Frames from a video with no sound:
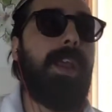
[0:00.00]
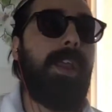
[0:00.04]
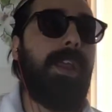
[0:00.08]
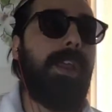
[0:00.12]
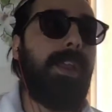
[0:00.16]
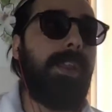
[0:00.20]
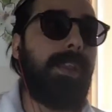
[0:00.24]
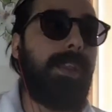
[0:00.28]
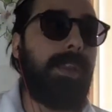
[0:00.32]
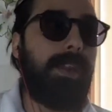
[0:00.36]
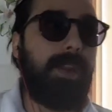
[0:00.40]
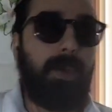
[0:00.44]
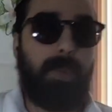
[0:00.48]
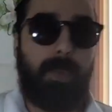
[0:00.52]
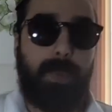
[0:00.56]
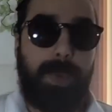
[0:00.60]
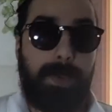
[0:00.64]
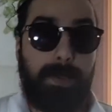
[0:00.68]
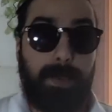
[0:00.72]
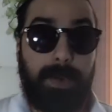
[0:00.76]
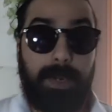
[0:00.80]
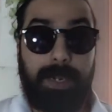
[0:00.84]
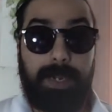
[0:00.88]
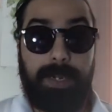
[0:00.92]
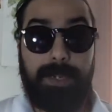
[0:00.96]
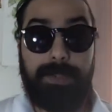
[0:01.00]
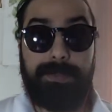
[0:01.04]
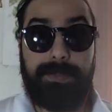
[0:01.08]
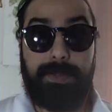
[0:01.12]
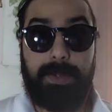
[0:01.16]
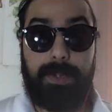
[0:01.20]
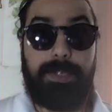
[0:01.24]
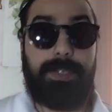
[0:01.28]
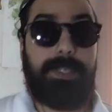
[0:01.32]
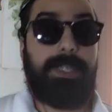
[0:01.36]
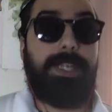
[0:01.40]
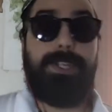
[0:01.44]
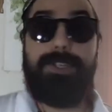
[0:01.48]
you know, we were going to
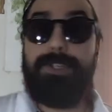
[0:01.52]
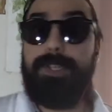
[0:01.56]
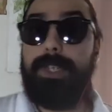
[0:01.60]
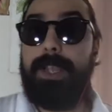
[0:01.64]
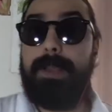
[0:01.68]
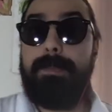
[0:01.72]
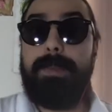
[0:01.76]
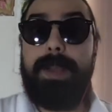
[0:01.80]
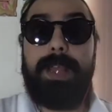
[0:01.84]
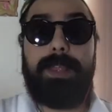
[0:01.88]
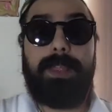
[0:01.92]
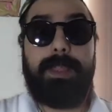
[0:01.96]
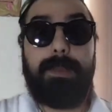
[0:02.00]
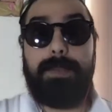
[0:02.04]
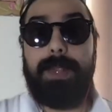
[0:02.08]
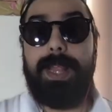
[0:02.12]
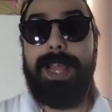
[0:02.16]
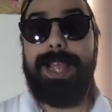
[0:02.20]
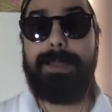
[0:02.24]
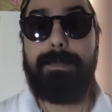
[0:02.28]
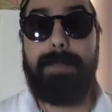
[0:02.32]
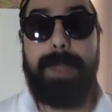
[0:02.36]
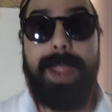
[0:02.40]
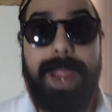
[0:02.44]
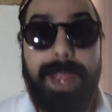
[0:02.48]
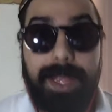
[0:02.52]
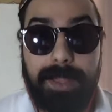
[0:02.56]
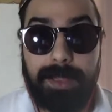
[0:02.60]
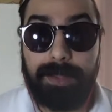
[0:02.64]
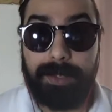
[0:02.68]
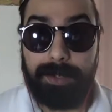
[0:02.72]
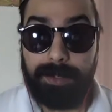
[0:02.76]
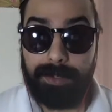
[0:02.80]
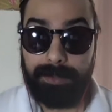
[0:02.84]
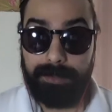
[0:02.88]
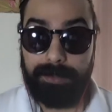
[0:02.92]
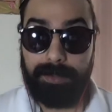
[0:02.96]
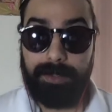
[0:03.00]
start teaching about the Black
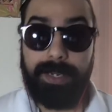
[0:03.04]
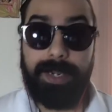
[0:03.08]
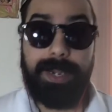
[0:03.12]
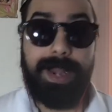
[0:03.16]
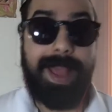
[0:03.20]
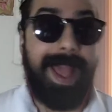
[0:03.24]
Panthers on an